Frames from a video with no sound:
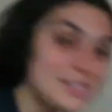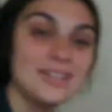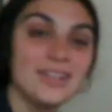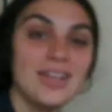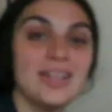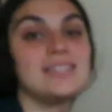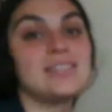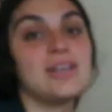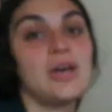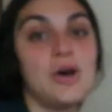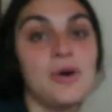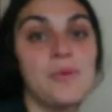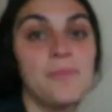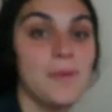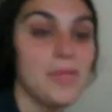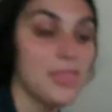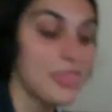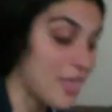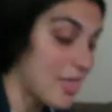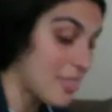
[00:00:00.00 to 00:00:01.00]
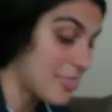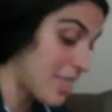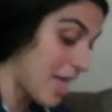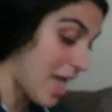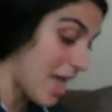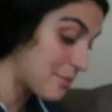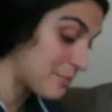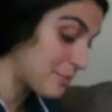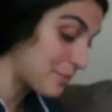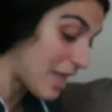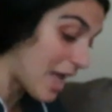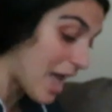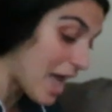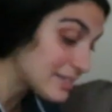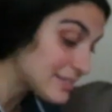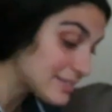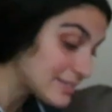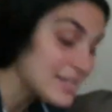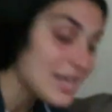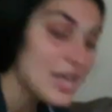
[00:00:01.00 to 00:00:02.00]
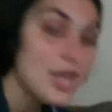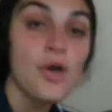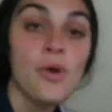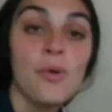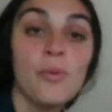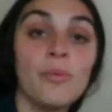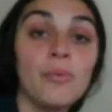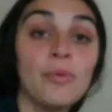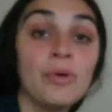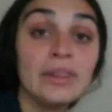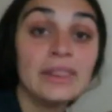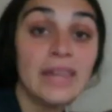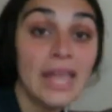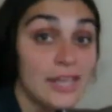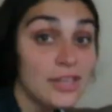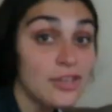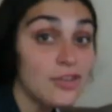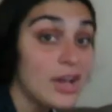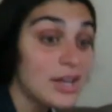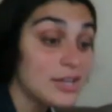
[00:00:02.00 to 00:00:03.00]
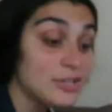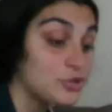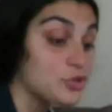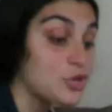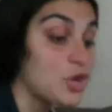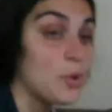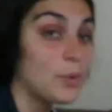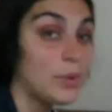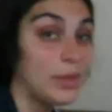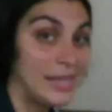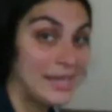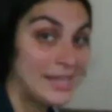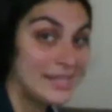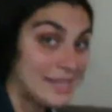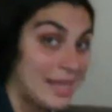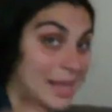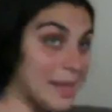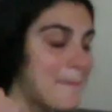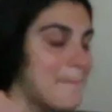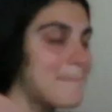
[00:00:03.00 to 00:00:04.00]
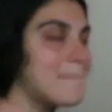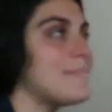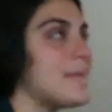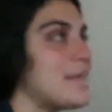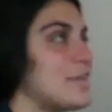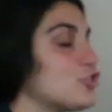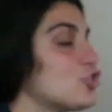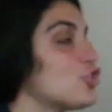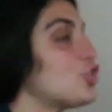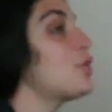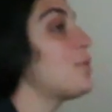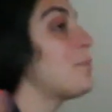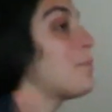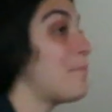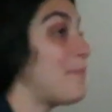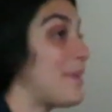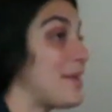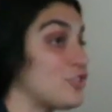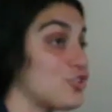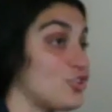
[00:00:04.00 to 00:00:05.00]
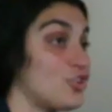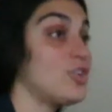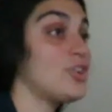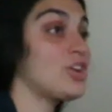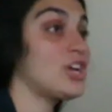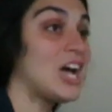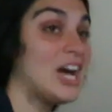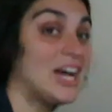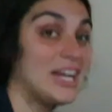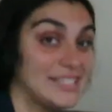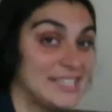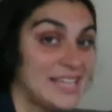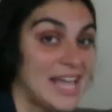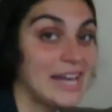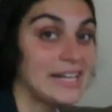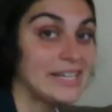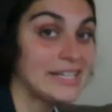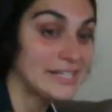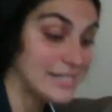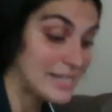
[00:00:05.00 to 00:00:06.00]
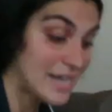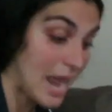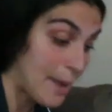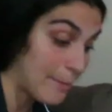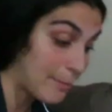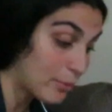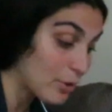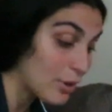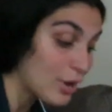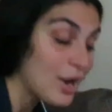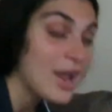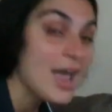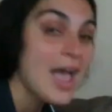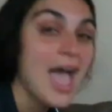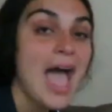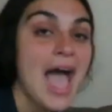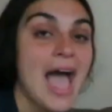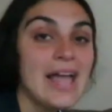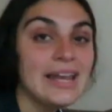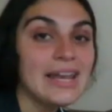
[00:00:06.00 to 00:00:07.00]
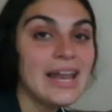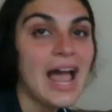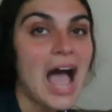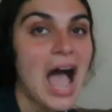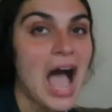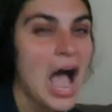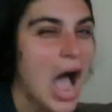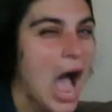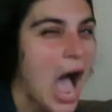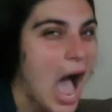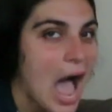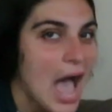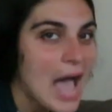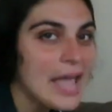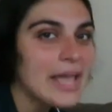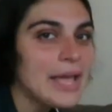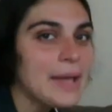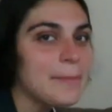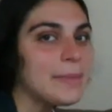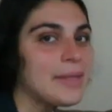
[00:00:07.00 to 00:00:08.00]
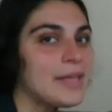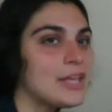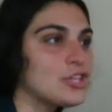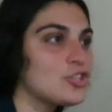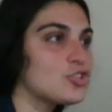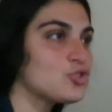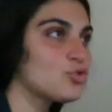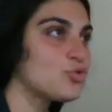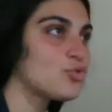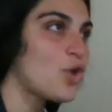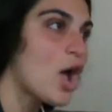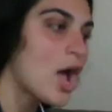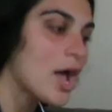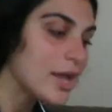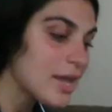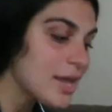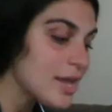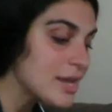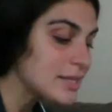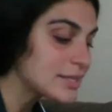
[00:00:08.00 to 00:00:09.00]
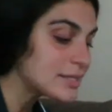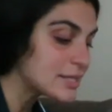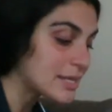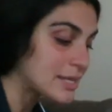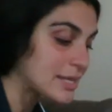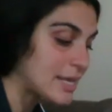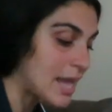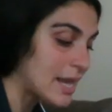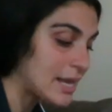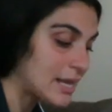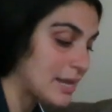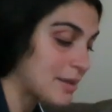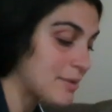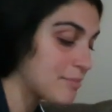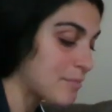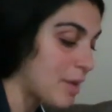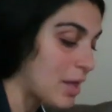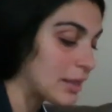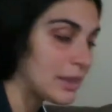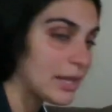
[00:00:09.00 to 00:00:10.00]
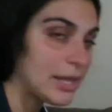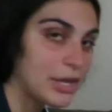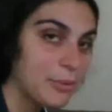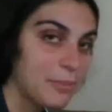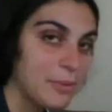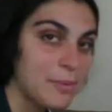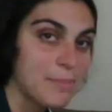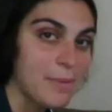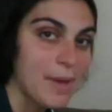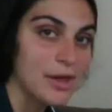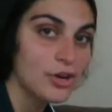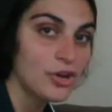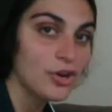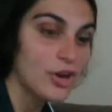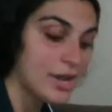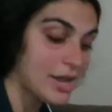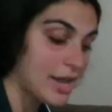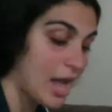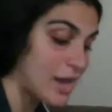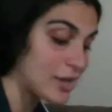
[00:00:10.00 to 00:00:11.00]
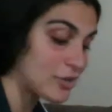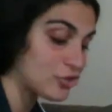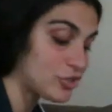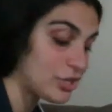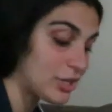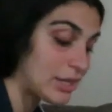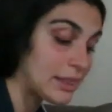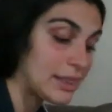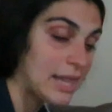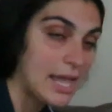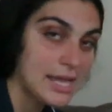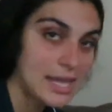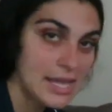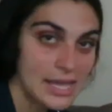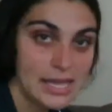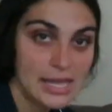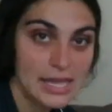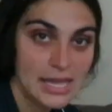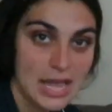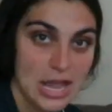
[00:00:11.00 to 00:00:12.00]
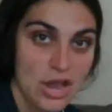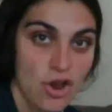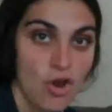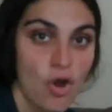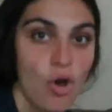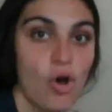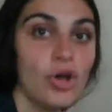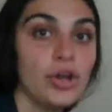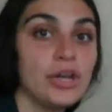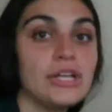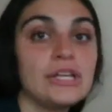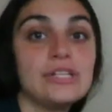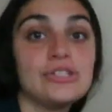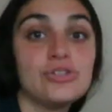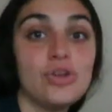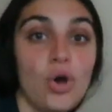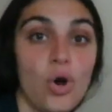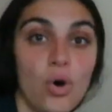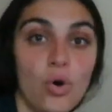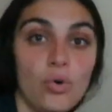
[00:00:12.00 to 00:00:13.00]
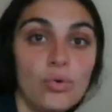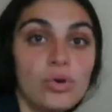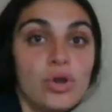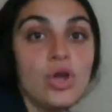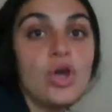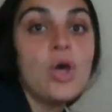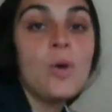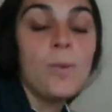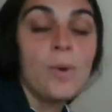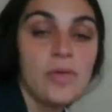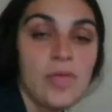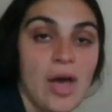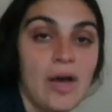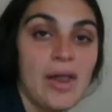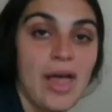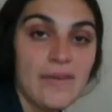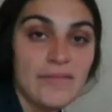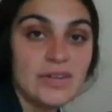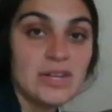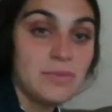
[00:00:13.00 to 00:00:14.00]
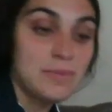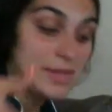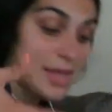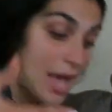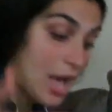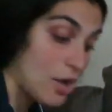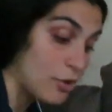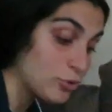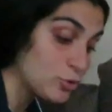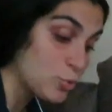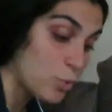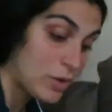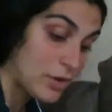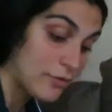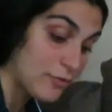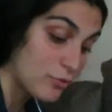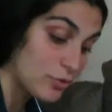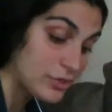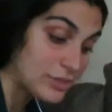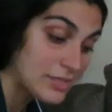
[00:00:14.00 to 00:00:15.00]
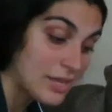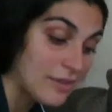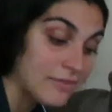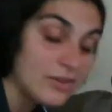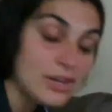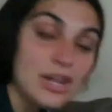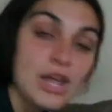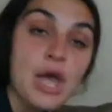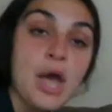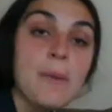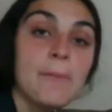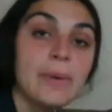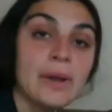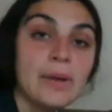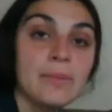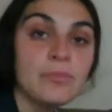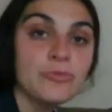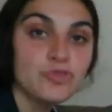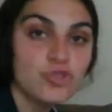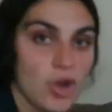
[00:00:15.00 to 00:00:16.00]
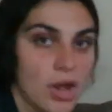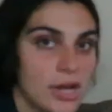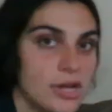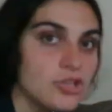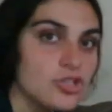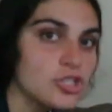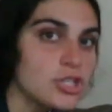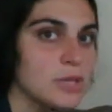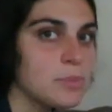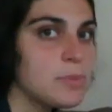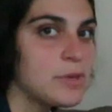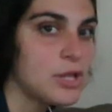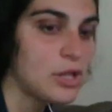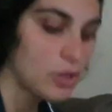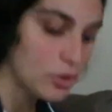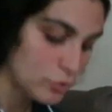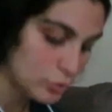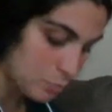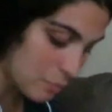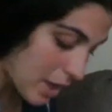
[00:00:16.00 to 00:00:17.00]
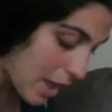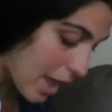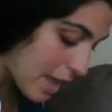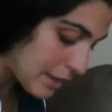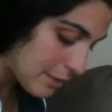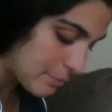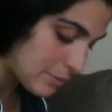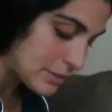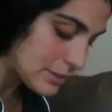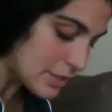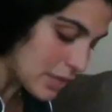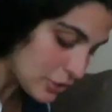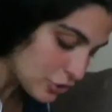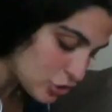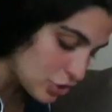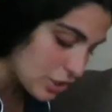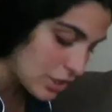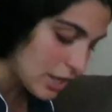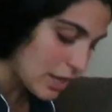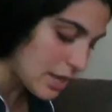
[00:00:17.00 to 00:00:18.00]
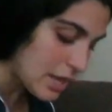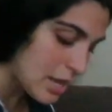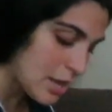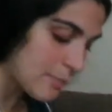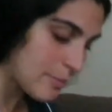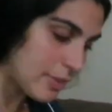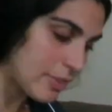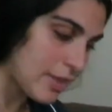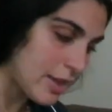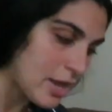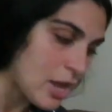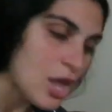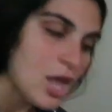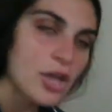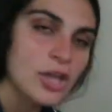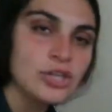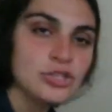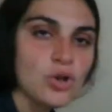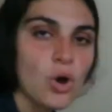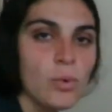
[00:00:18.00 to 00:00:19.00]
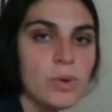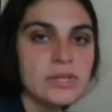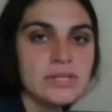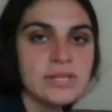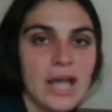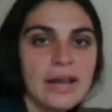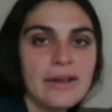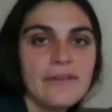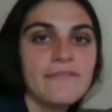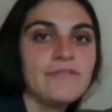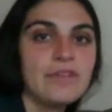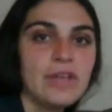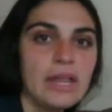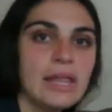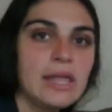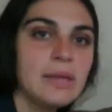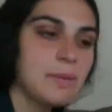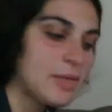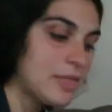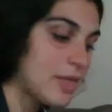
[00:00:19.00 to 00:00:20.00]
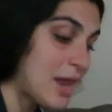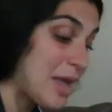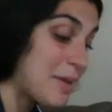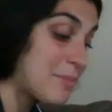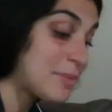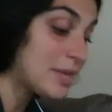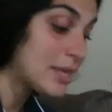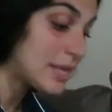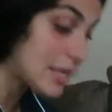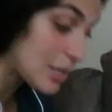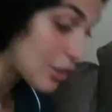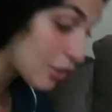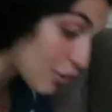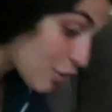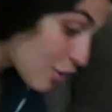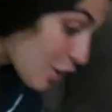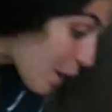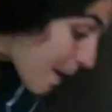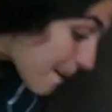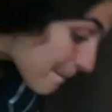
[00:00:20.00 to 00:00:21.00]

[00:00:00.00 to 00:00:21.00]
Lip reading: So let's hope that that lasts. Like you guys know, he is a major, major contact napper, and I am like trying to get him a little bit better and kind of just like laying here on his own without having to be held 24/7, but I'm trying to just like be close by and be touching him, and like he's always kind of feeling me that I'm here,